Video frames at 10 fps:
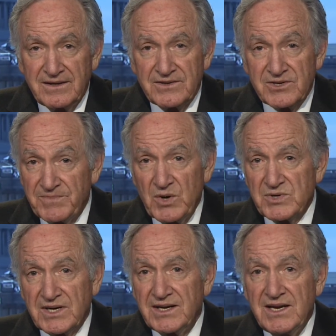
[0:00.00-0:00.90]

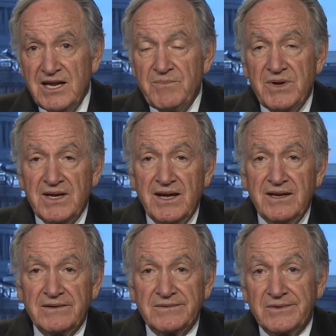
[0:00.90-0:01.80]
Supposedly,
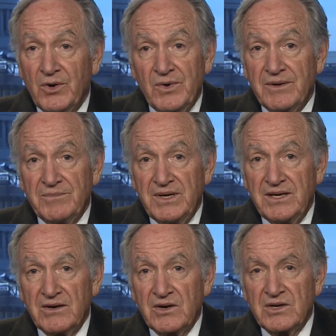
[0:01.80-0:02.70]
EPA and OMB
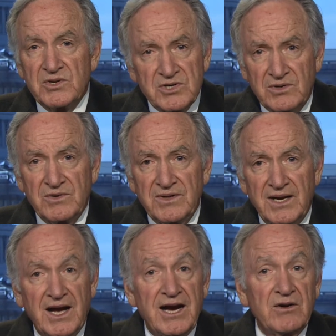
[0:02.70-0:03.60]
are concerned that
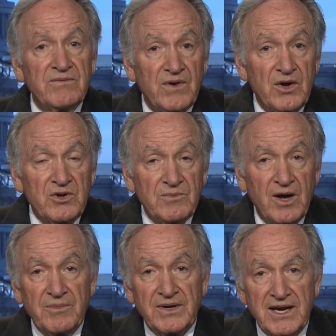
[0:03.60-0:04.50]
higher volume
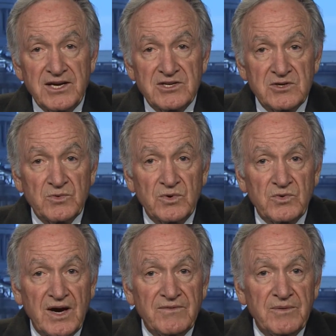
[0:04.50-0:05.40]
obligations will
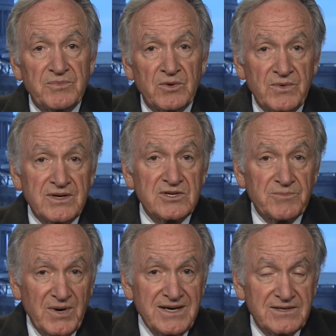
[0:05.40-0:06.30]
drive up the RINs
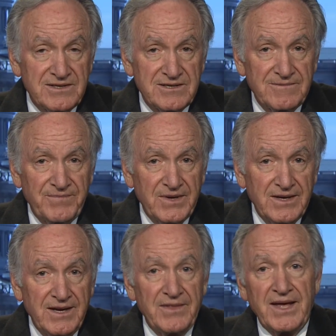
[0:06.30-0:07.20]
prices,
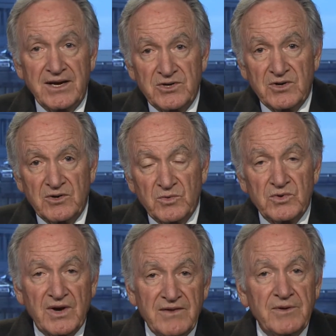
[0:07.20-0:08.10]
and that in turn will
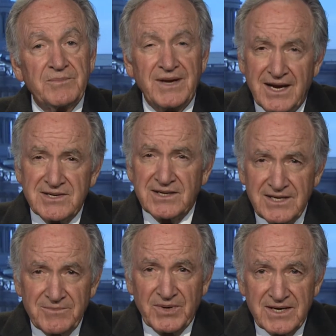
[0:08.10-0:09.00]
drive up
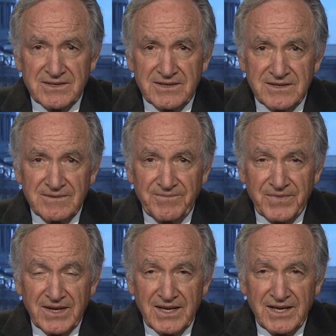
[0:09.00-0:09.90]
gasoline prices.
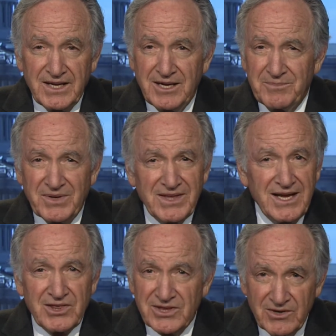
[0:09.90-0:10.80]
But
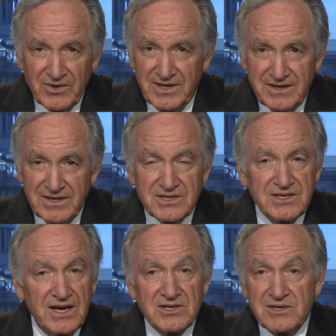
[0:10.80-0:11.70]
that theory is
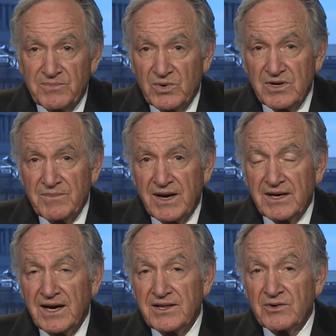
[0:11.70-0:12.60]
not supported by
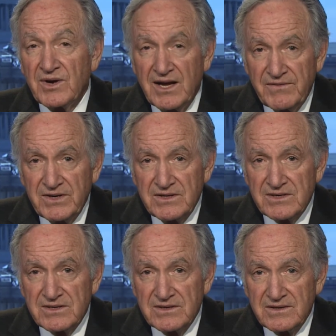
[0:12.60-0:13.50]
either
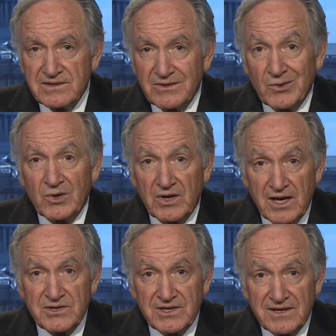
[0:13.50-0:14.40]
evidence or
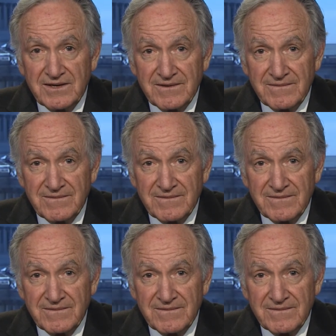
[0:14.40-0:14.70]
logic.